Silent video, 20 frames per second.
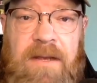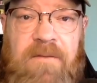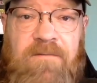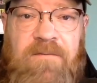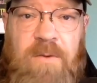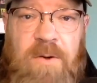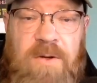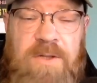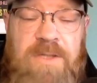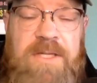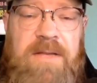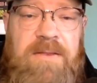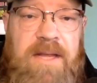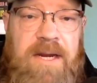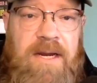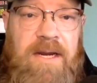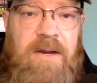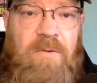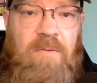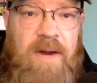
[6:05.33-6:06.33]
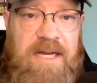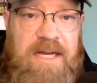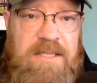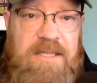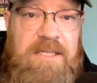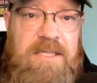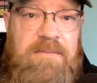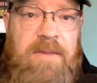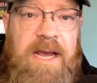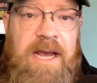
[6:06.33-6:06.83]
First, that an
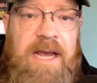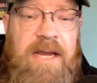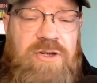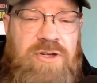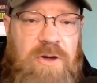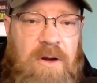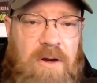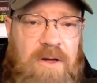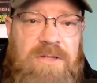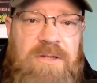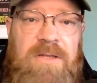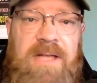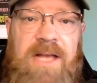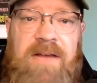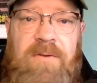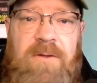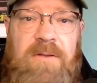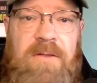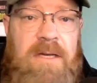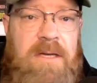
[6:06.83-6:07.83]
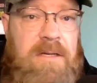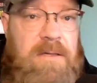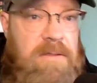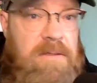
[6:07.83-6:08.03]
arrest is made, charges are leveled,